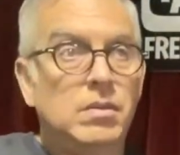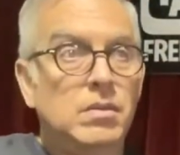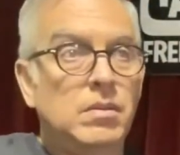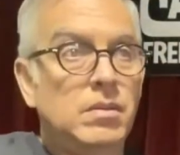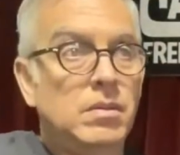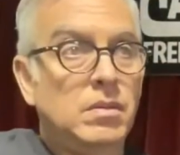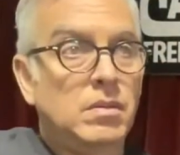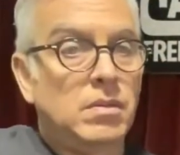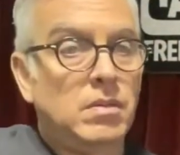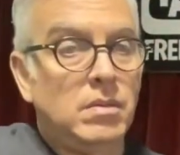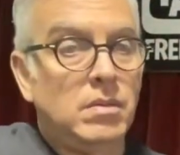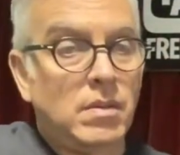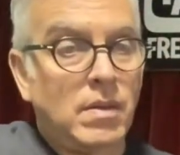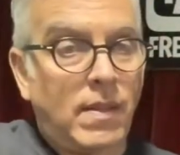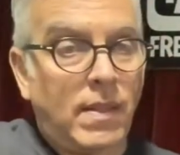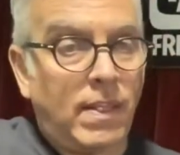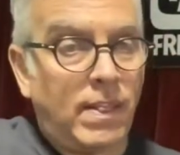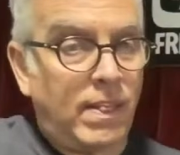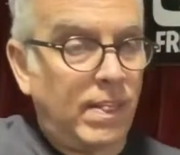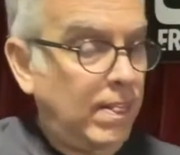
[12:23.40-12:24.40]

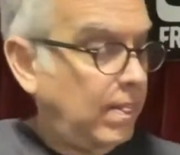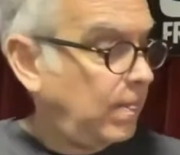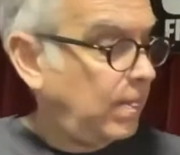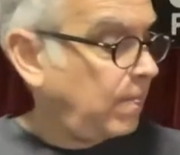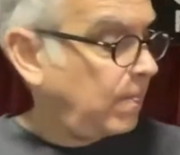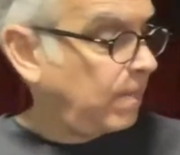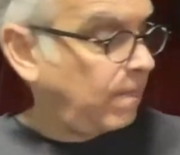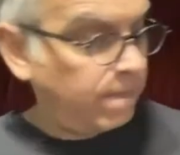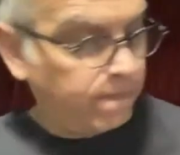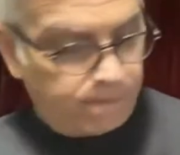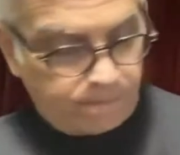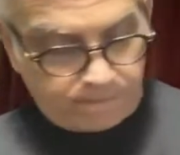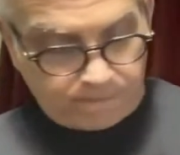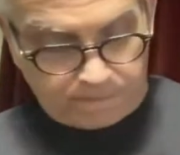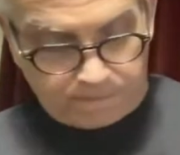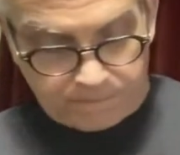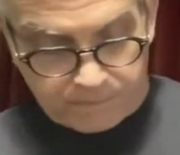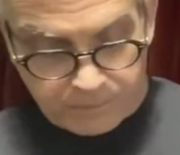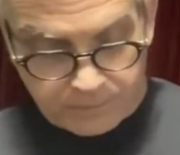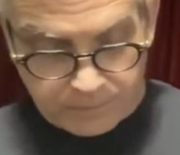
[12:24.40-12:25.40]

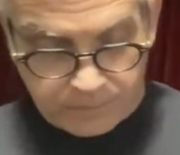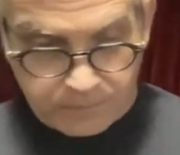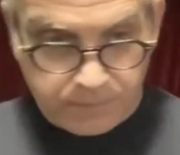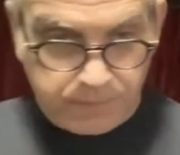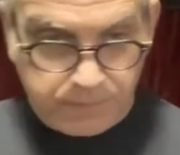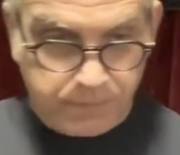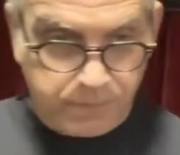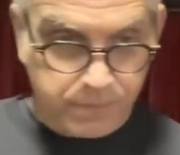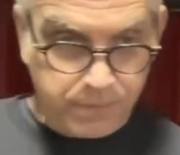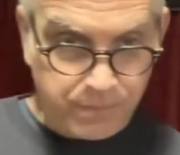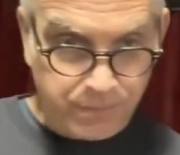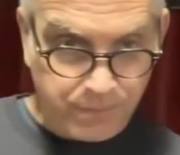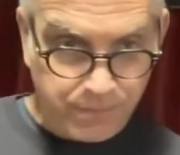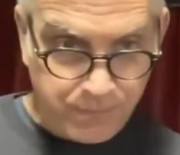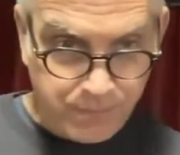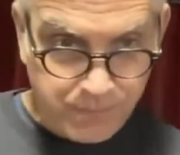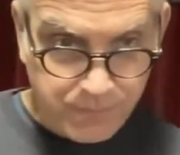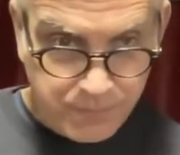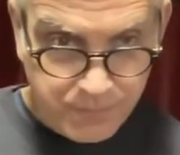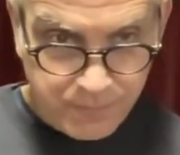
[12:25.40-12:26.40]

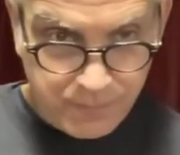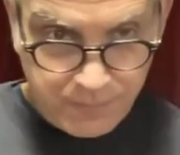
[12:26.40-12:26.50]
No words are spoken by the person on screen.